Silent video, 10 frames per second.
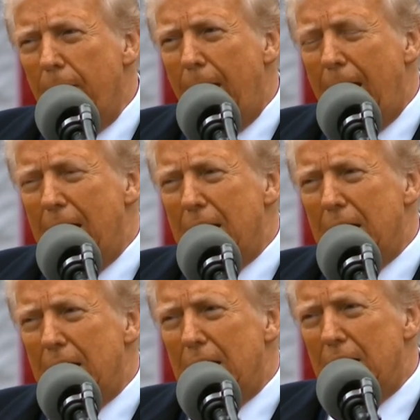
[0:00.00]
And
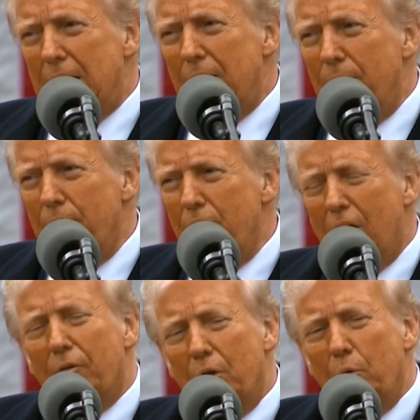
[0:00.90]

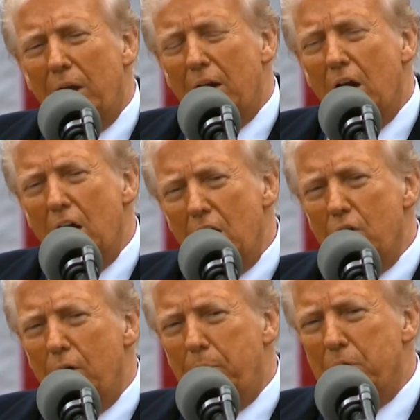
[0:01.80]
think of it, we had
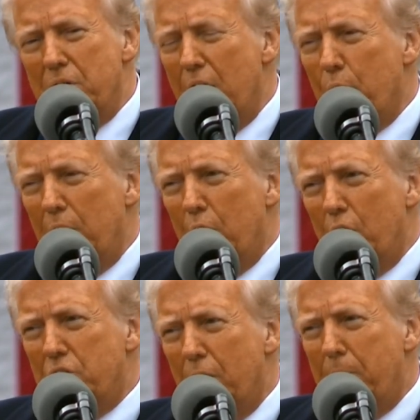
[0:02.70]
100%. We
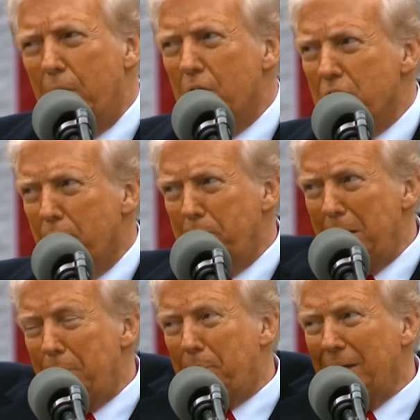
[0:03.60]
lost it because of
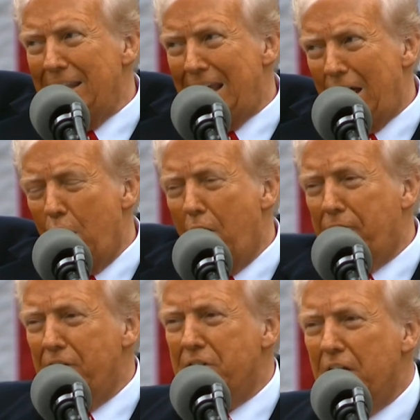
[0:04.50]
people in that
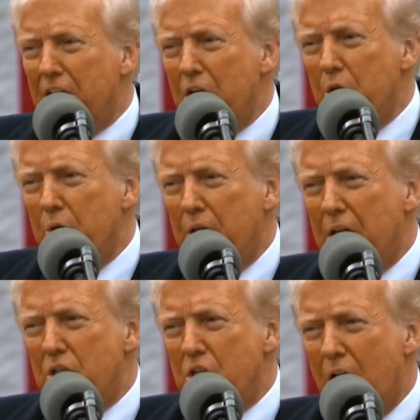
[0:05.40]
office that didn't do
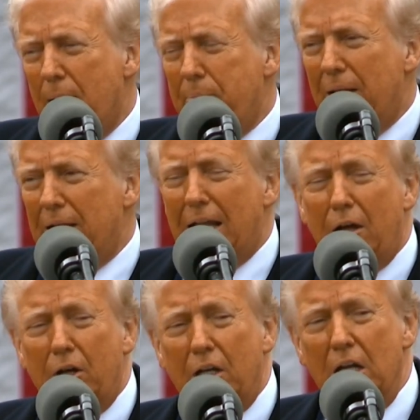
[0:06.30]
their job. They
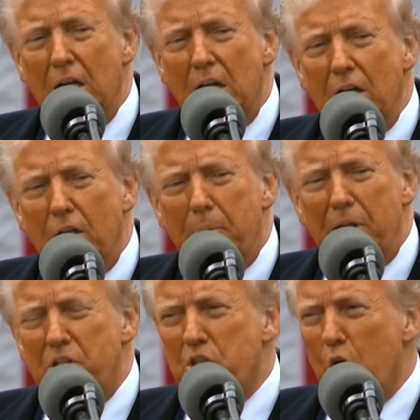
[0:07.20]
allowed it to
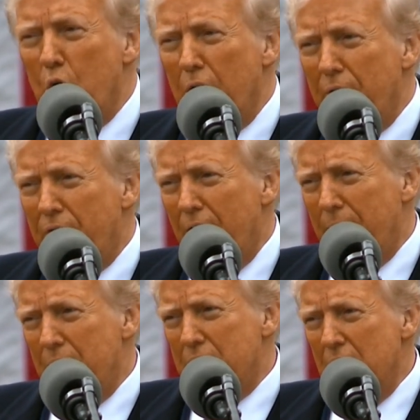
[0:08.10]
be stolen
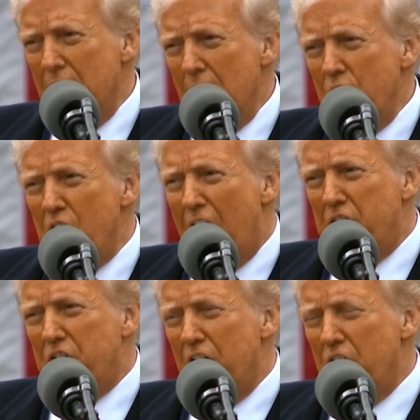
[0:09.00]
from us.
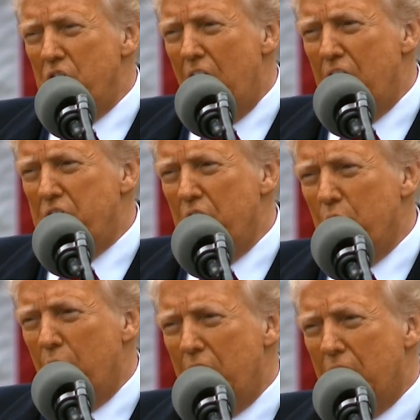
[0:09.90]
Johnson & Johnson,
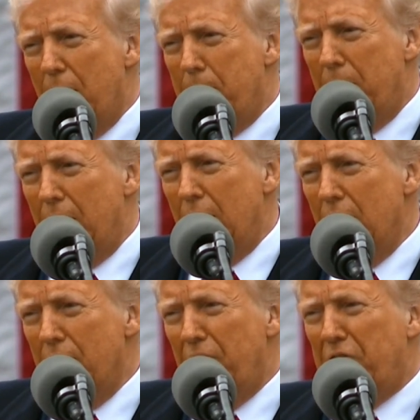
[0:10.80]
great company,
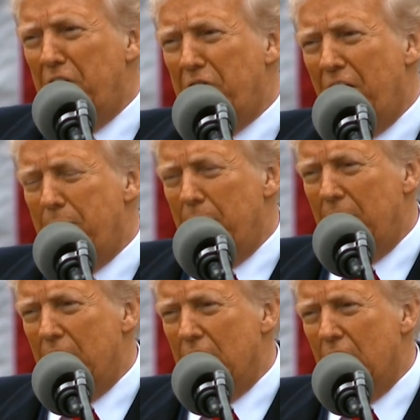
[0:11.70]
$55
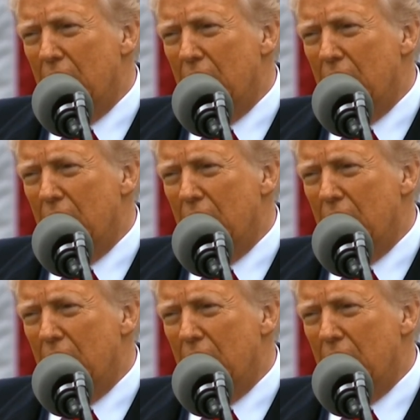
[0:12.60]
billion.